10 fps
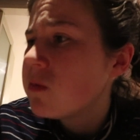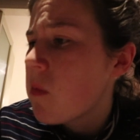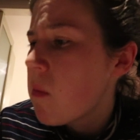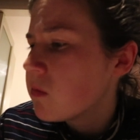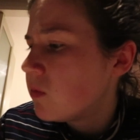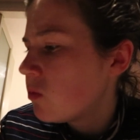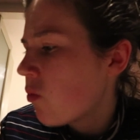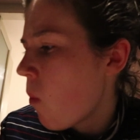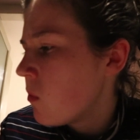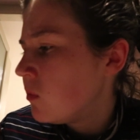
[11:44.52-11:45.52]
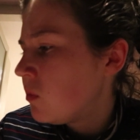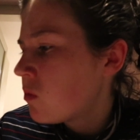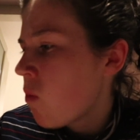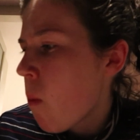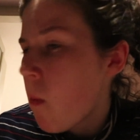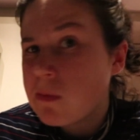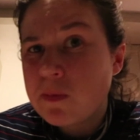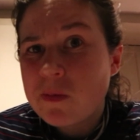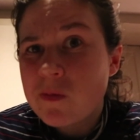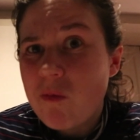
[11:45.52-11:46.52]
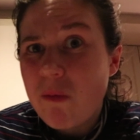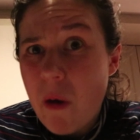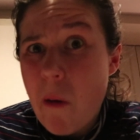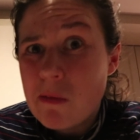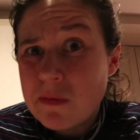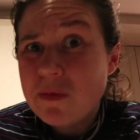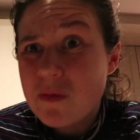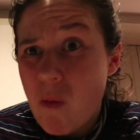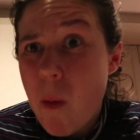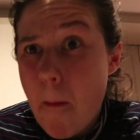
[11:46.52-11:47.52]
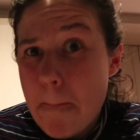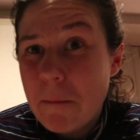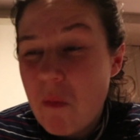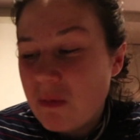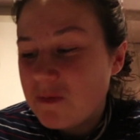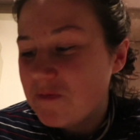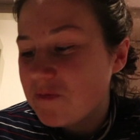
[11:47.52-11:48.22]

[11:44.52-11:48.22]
probiotic-y things, and a drizzle of olive oil on top. It's